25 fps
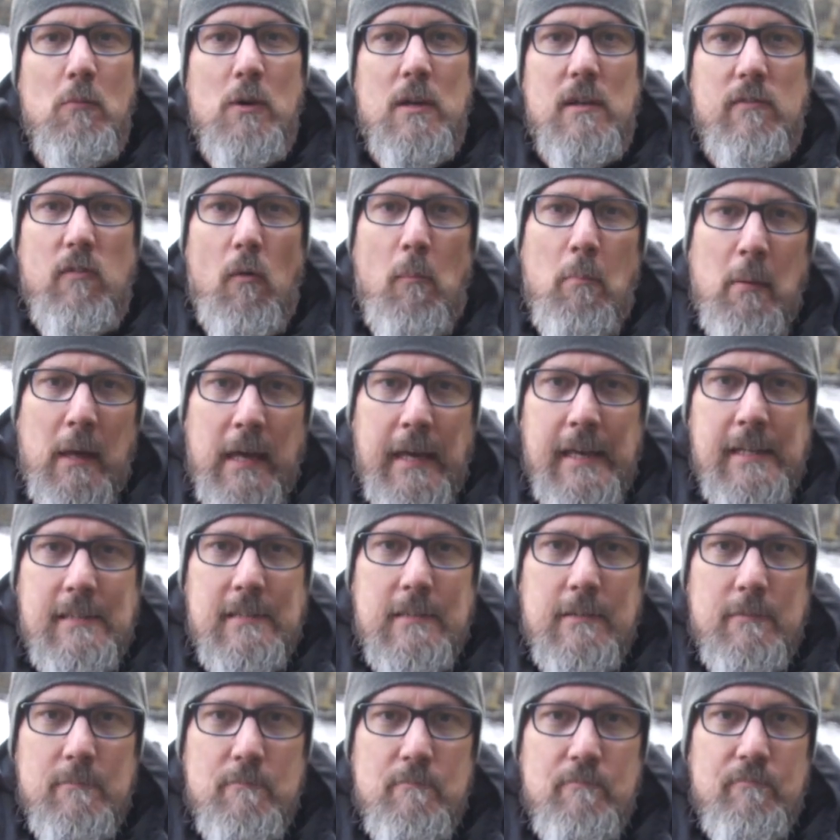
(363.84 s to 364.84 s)
would have appeared
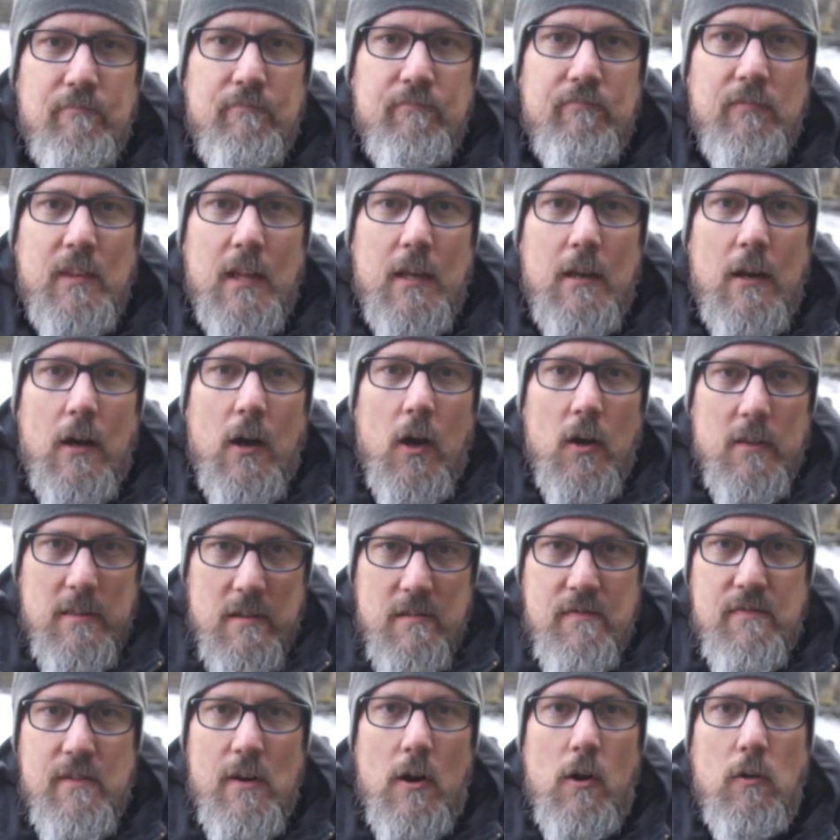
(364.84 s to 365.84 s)
on
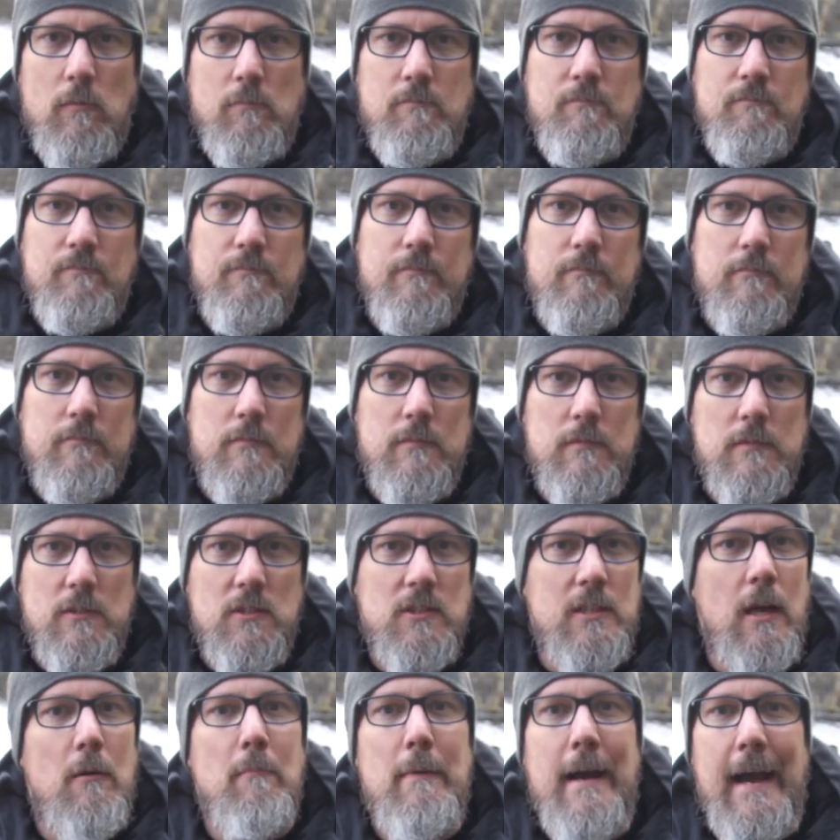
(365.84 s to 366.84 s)
the film
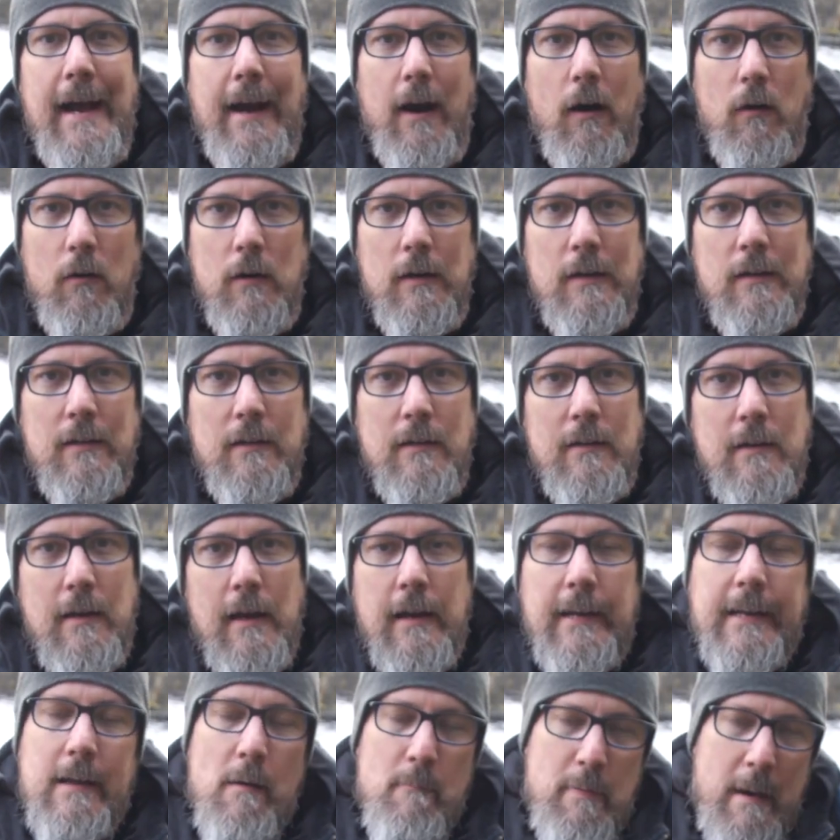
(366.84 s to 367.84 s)
somehow.
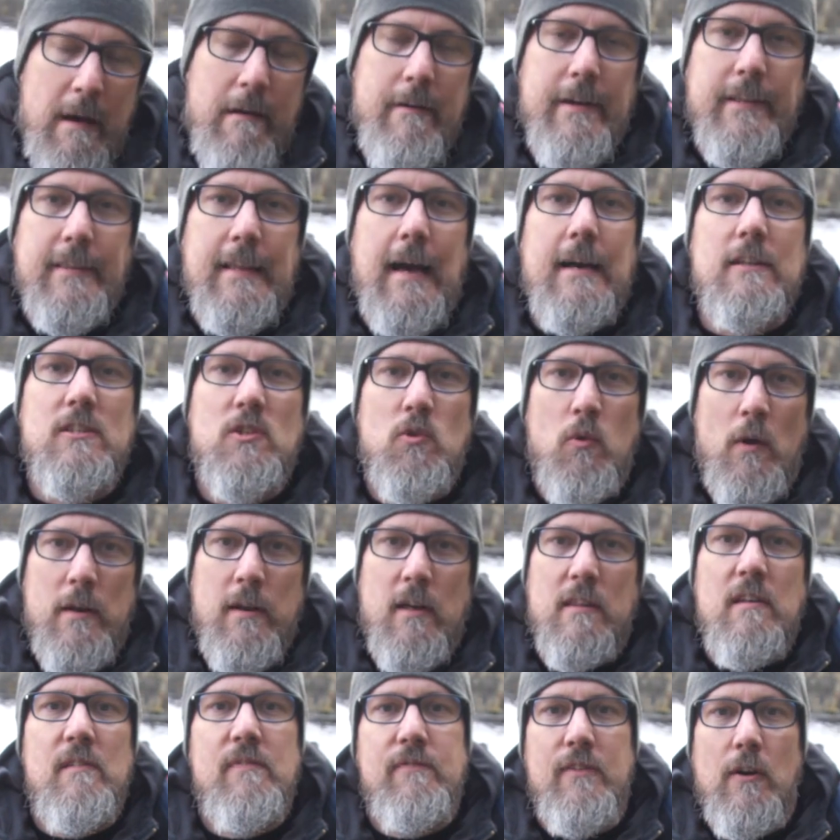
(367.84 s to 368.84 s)
Comparing that to
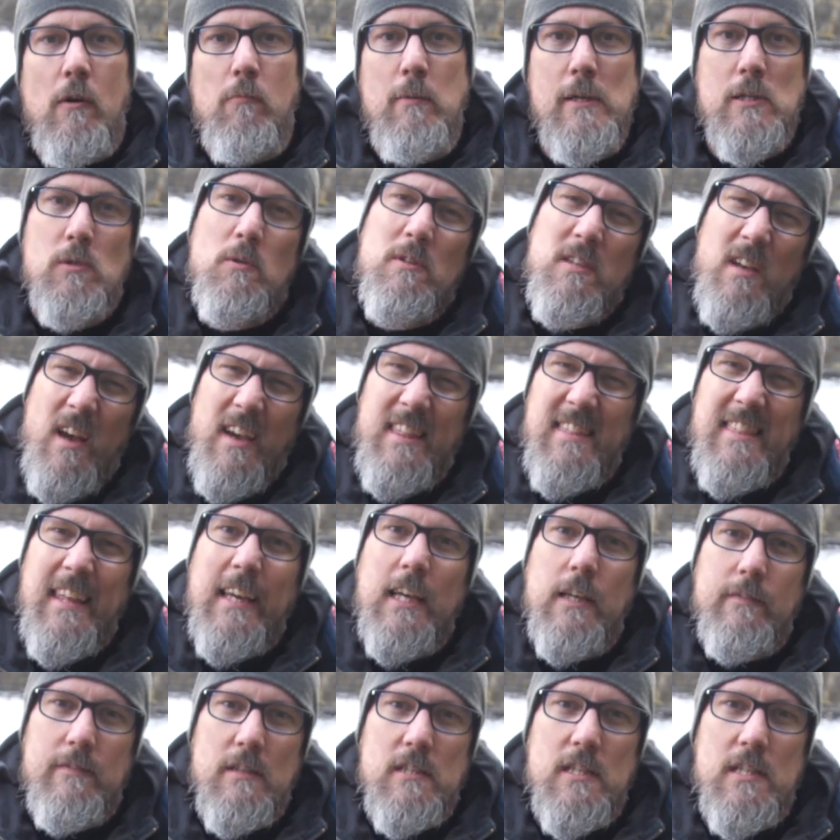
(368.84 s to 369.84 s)
another film which was, I
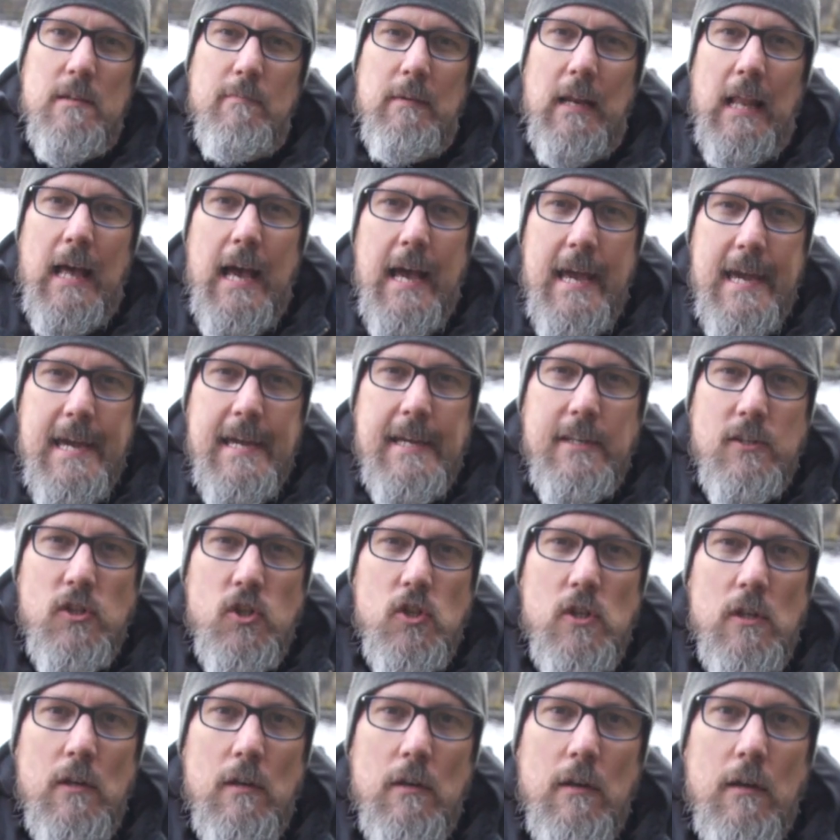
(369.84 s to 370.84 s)
think, of a similar
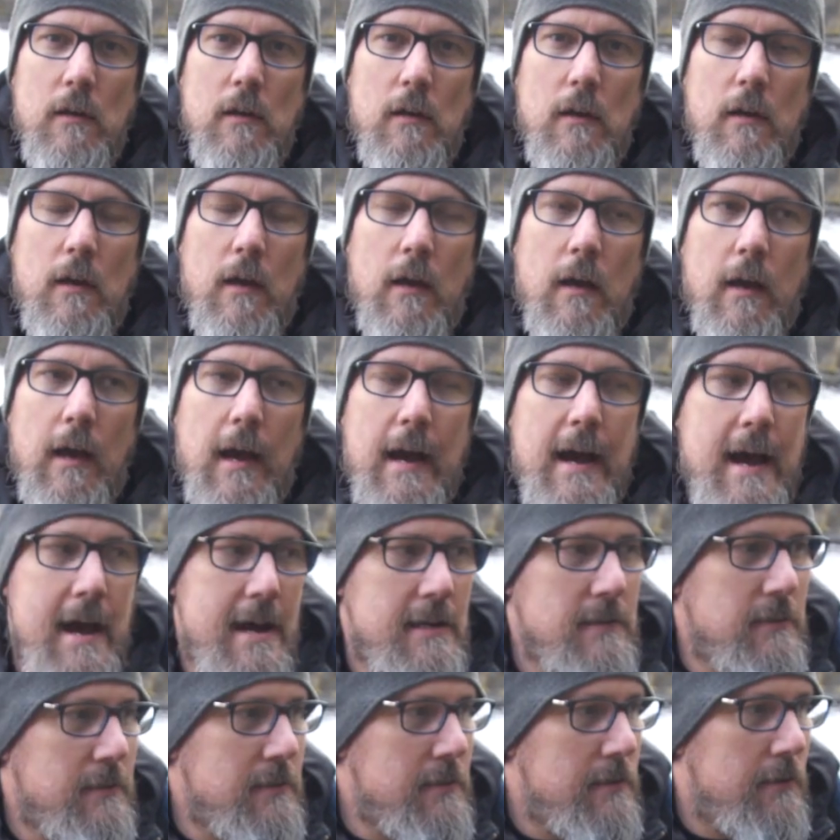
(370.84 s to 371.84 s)
age,
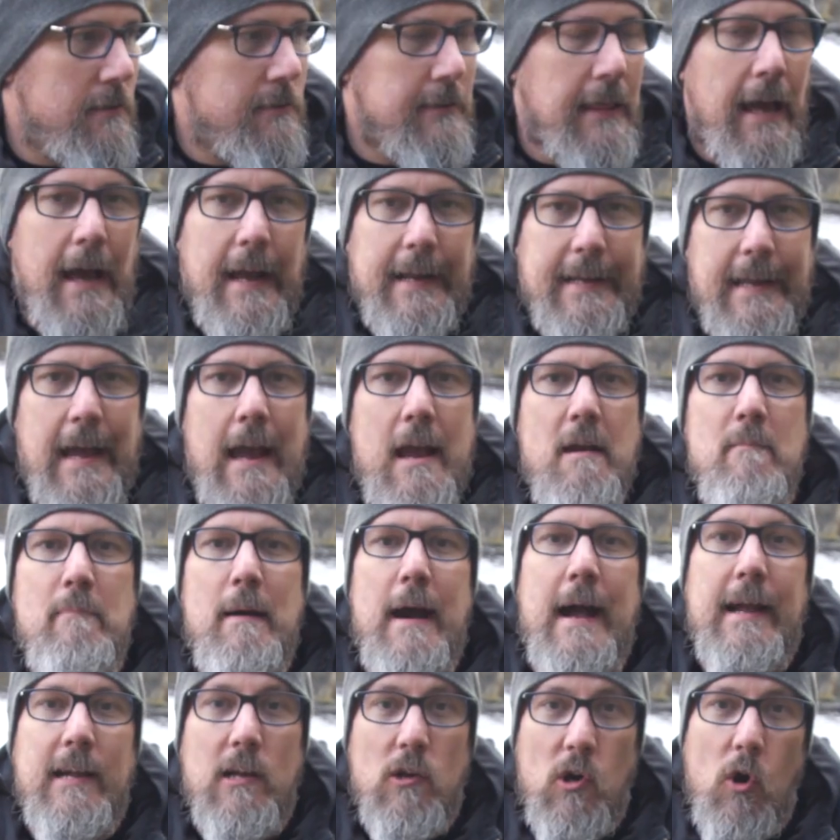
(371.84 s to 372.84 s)
and that came
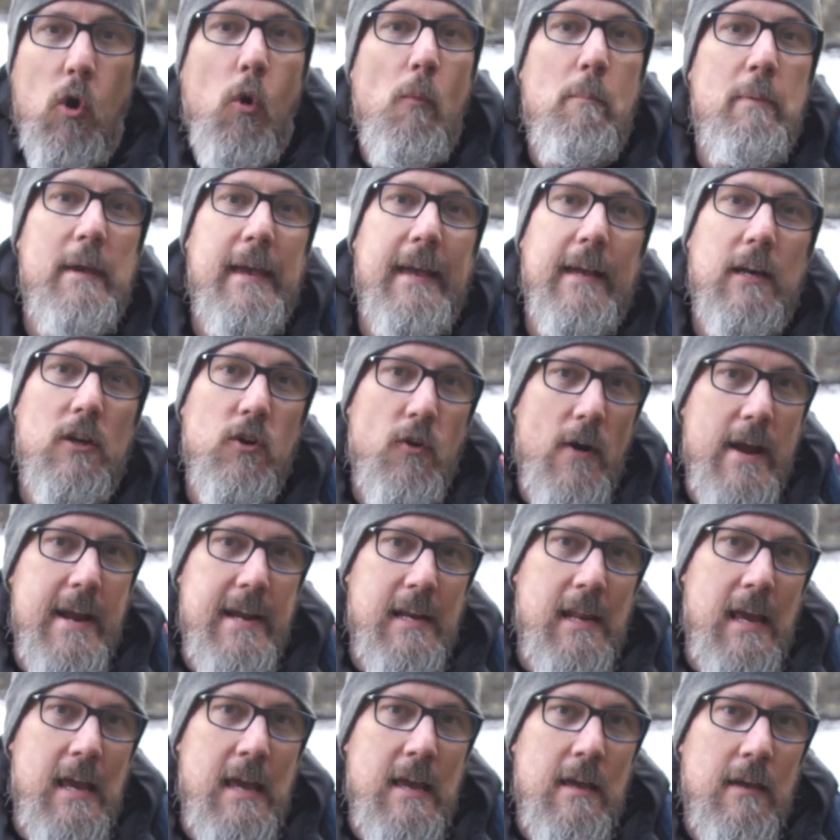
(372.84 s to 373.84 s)
back, albeit
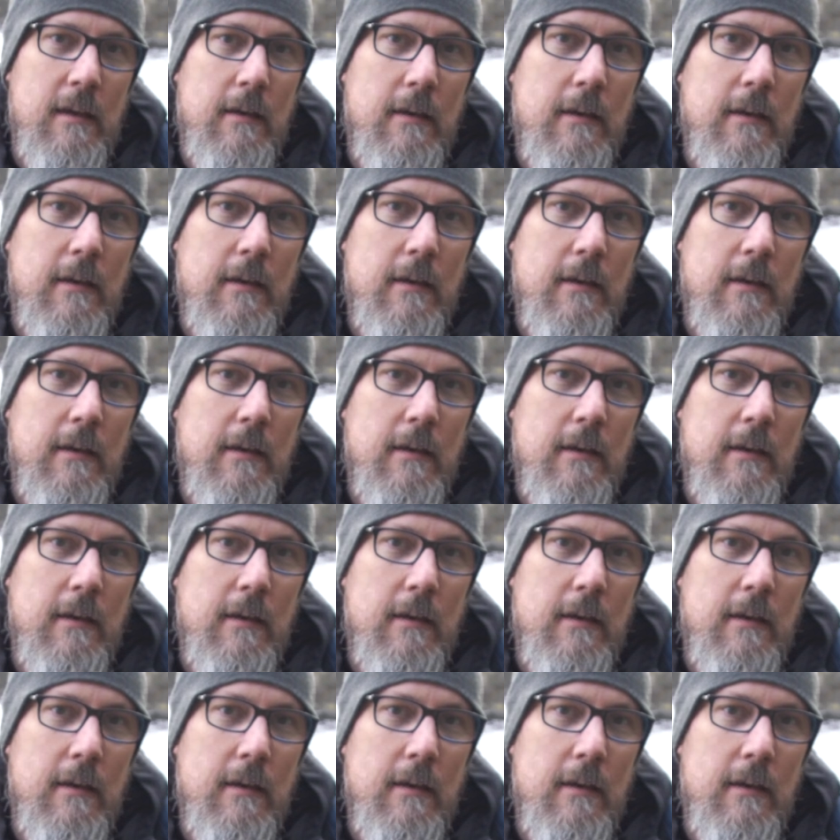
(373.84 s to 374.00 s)
grainy